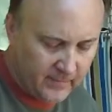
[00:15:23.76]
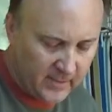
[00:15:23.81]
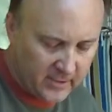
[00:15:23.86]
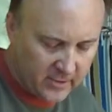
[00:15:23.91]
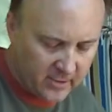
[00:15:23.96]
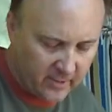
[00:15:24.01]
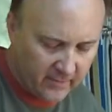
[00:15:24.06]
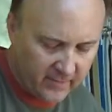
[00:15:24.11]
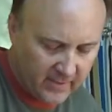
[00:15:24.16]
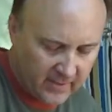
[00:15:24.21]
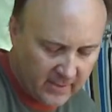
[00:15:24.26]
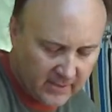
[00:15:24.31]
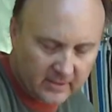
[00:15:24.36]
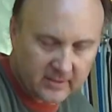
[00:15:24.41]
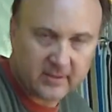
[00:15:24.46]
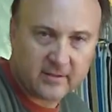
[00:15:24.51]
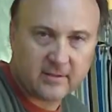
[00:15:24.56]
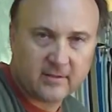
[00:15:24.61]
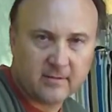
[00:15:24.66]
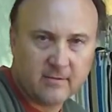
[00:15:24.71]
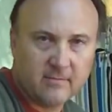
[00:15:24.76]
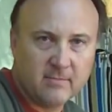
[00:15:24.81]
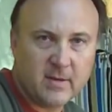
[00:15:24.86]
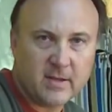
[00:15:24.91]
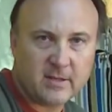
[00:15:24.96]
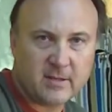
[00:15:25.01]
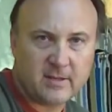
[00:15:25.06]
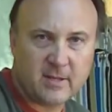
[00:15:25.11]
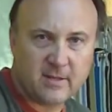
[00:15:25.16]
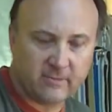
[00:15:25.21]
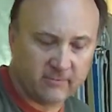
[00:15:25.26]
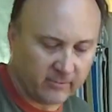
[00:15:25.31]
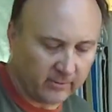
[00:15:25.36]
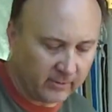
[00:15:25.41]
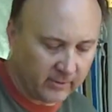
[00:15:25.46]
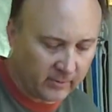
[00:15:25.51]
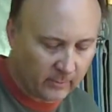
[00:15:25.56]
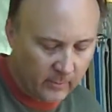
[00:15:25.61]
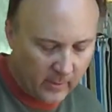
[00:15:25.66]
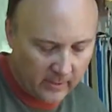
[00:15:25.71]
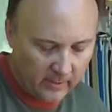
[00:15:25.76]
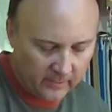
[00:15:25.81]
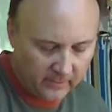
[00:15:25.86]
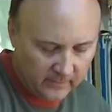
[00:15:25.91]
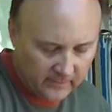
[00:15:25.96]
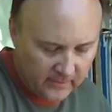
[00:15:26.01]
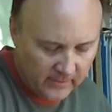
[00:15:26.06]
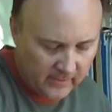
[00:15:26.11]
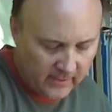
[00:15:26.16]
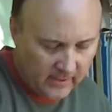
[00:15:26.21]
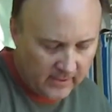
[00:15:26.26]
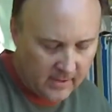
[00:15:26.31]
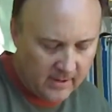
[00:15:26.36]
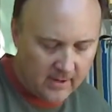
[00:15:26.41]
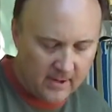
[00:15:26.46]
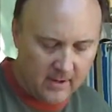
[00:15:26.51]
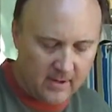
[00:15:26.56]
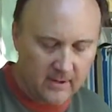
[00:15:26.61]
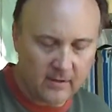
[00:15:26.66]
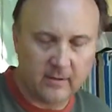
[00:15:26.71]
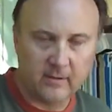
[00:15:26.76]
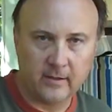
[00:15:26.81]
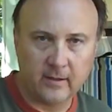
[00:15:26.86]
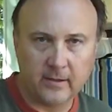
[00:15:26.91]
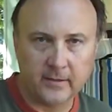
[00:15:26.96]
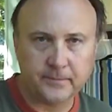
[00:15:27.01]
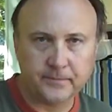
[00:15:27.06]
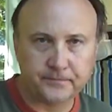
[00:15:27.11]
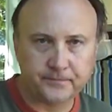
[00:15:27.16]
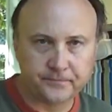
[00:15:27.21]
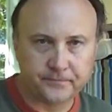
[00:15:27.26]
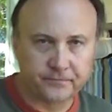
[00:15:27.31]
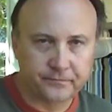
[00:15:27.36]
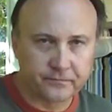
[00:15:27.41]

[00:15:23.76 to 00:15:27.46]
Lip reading: Make sure everything gets mixed in really well. And